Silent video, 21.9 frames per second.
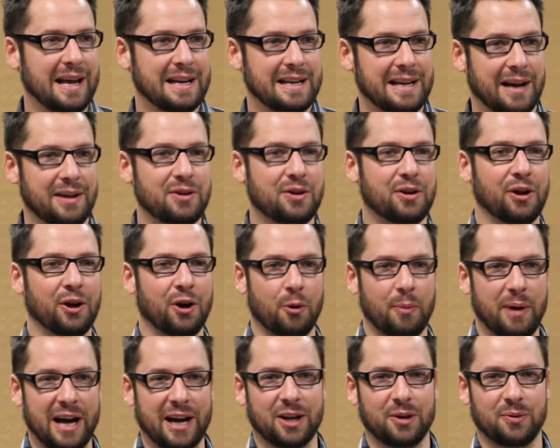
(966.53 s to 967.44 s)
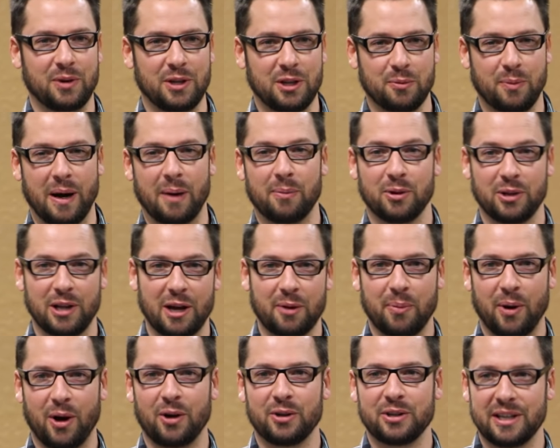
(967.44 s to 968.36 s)
now you can go back and read the Bible
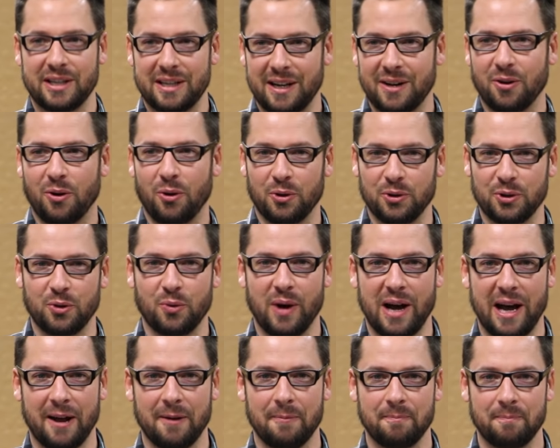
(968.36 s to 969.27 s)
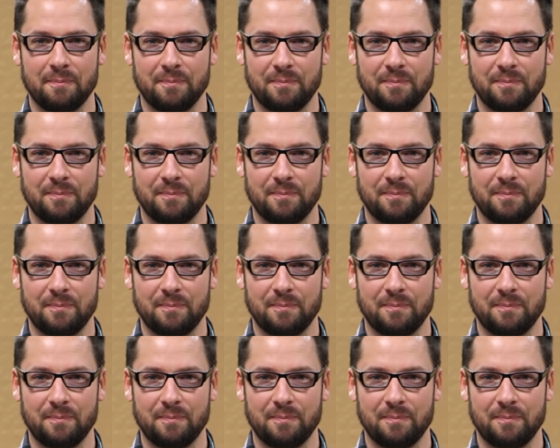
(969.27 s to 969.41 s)
like Paul did in a whole new way.